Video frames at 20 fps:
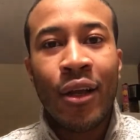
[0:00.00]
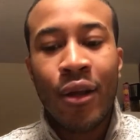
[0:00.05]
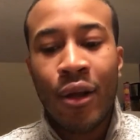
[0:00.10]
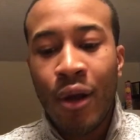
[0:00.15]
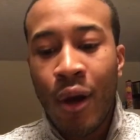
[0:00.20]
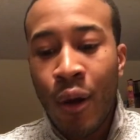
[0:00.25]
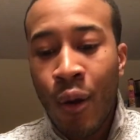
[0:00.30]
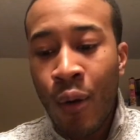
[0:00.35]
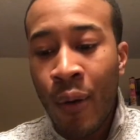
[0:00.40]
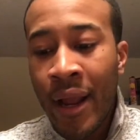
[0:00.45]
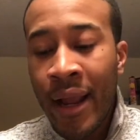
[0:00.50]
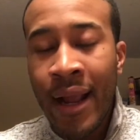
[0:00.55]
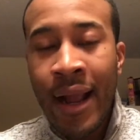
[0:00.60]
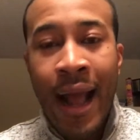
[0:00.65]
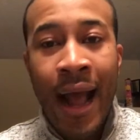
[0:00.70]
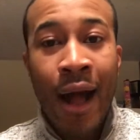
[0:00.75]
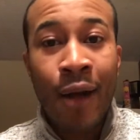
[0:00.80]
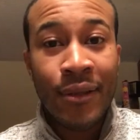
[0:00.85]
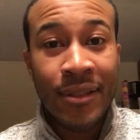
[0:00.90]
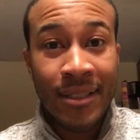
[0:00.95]
going
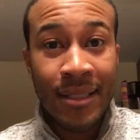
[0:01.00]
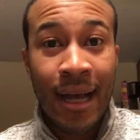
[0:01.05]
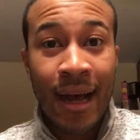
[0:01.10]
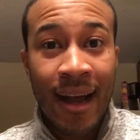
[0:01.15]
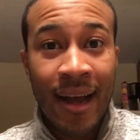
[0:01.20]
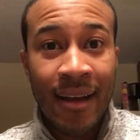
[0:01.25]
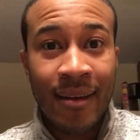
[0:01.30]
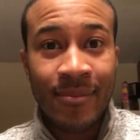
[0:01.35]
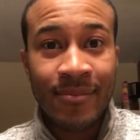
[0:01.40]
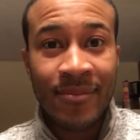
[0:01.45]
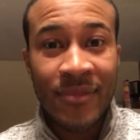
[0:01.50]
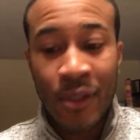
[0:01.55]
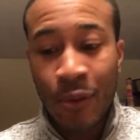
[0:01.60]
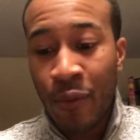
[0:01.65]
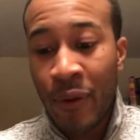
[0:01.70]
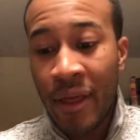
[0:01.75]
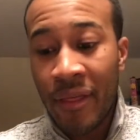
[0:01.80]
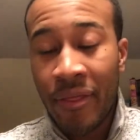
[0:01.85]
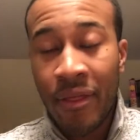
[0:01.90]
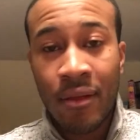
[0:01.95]
outside
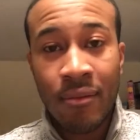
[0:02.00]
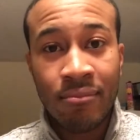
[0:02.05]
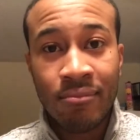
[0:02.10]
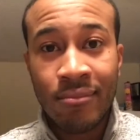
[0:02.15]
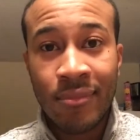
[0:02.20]
with